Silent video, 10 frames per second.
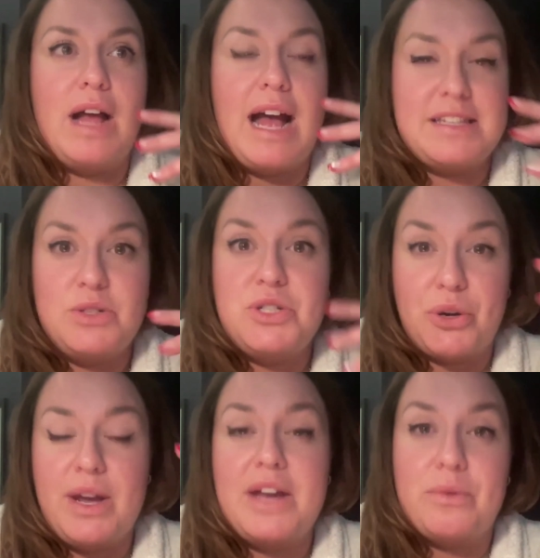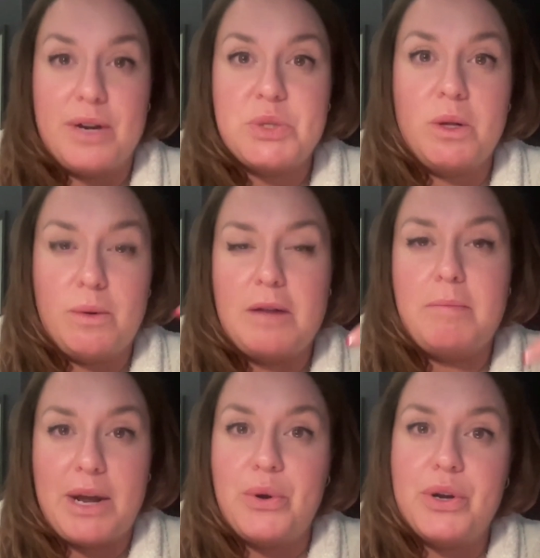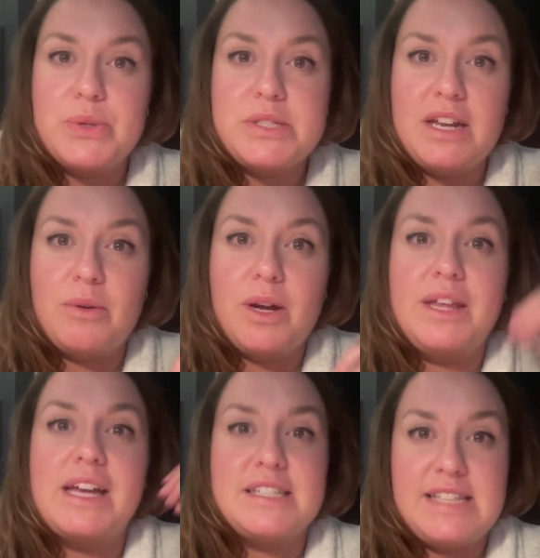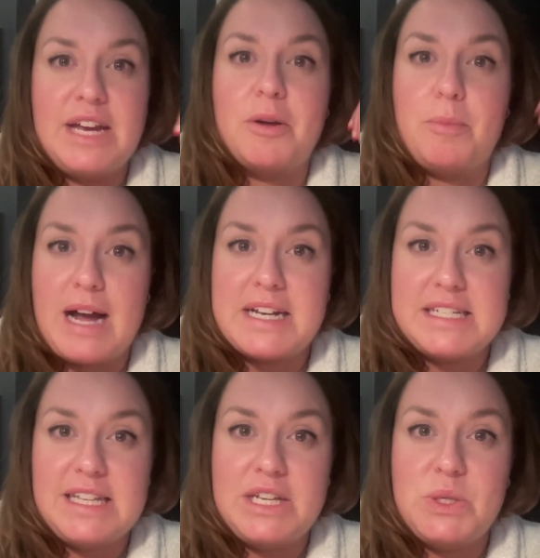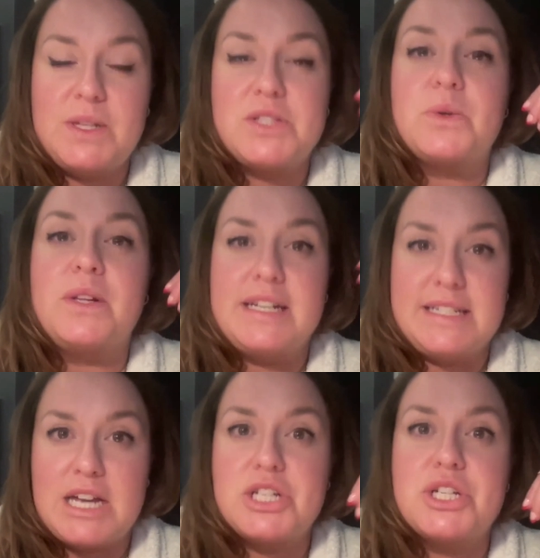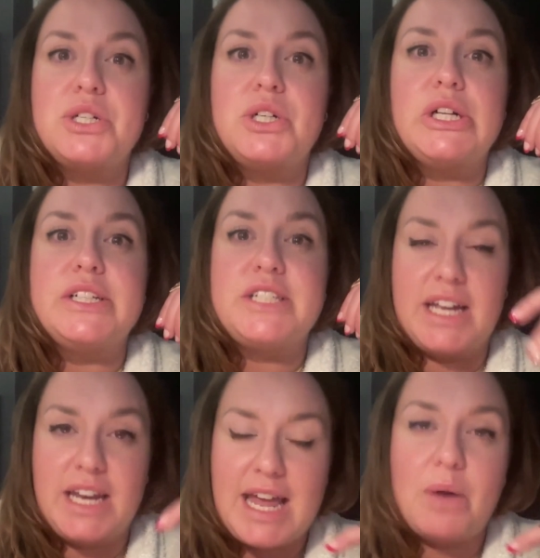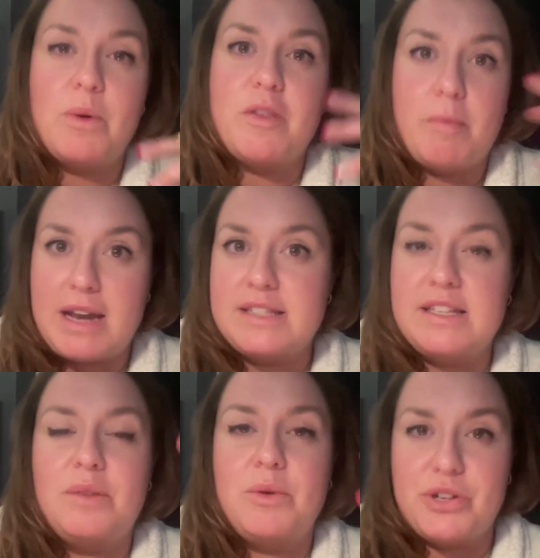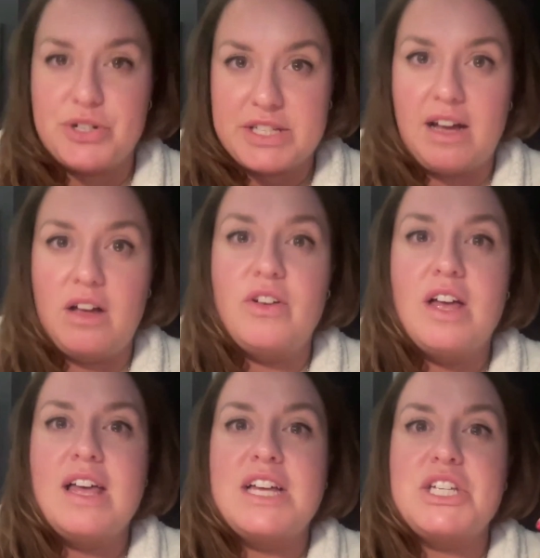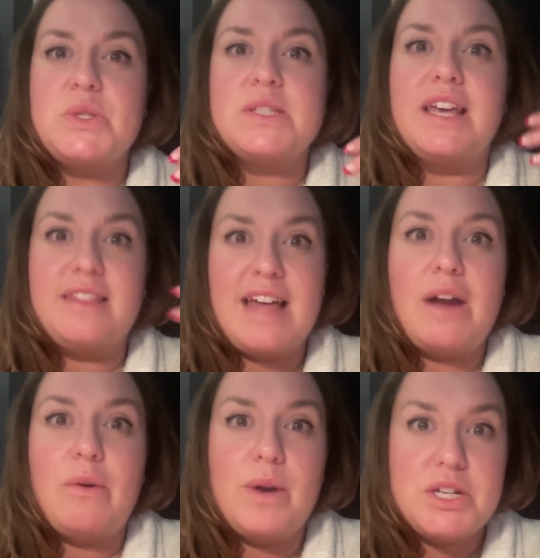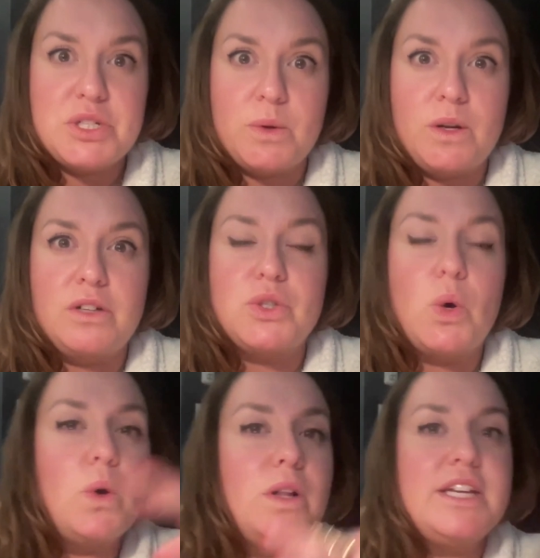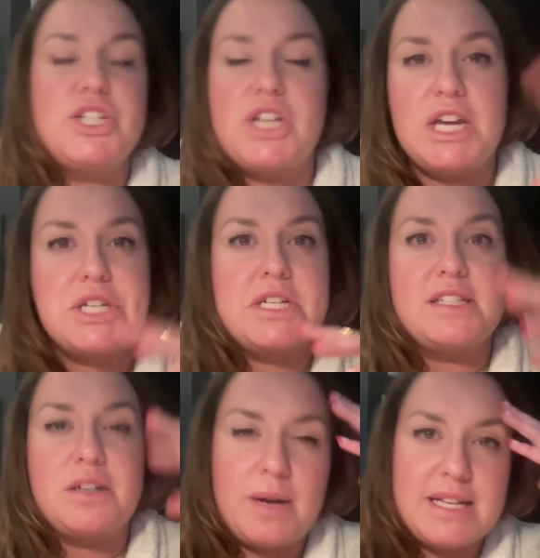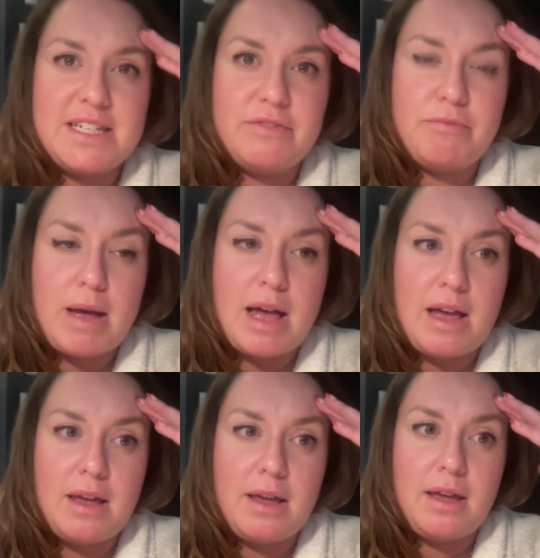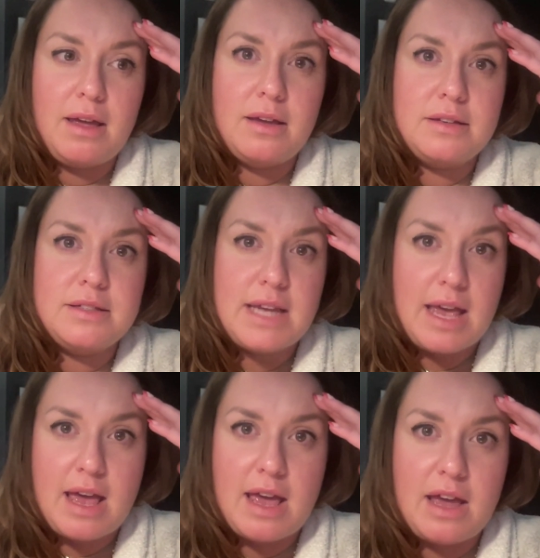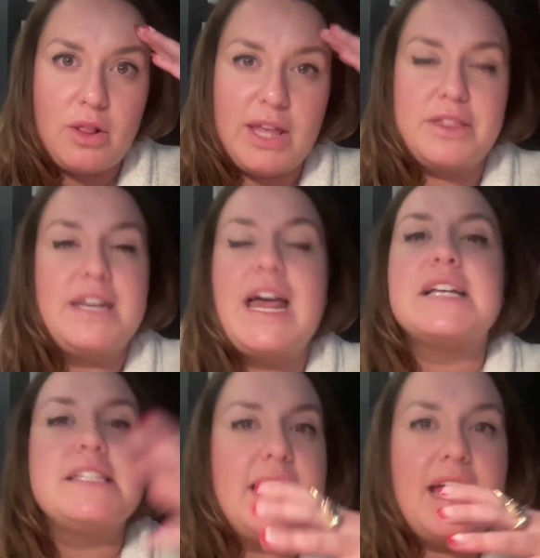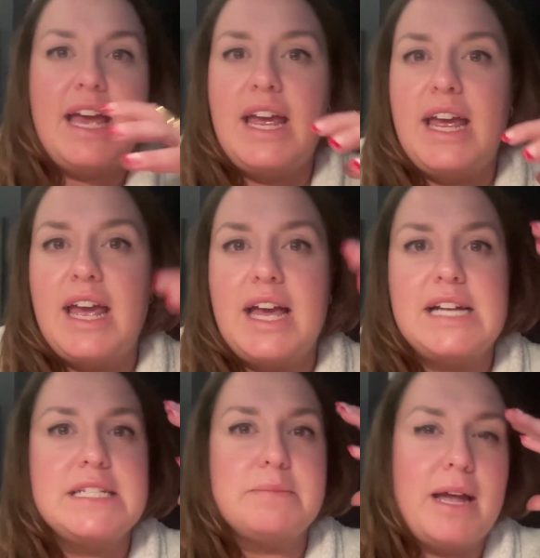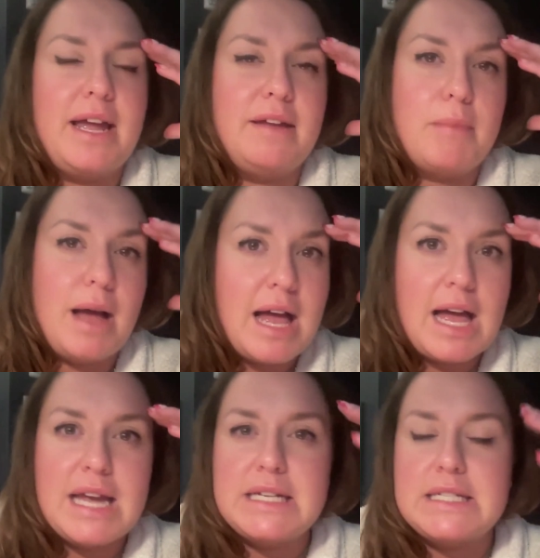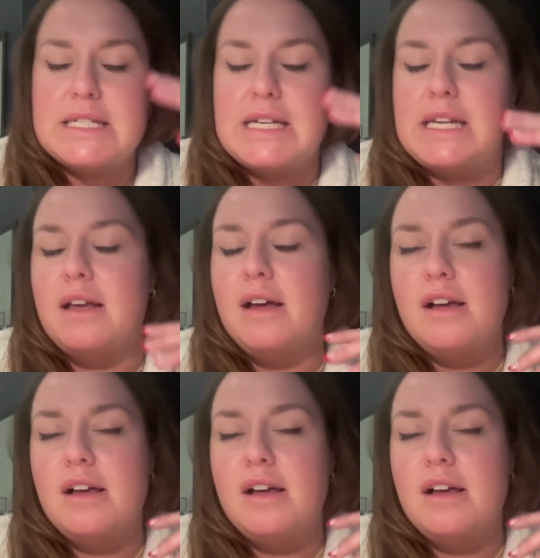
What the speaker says: ask you to create a ritual around microdosing, around like a sacred practice that you do that's really intentional to connect with the medicine and with yourself. She was like, that ritual totally changes the rest of my day, like the next day, and my mind and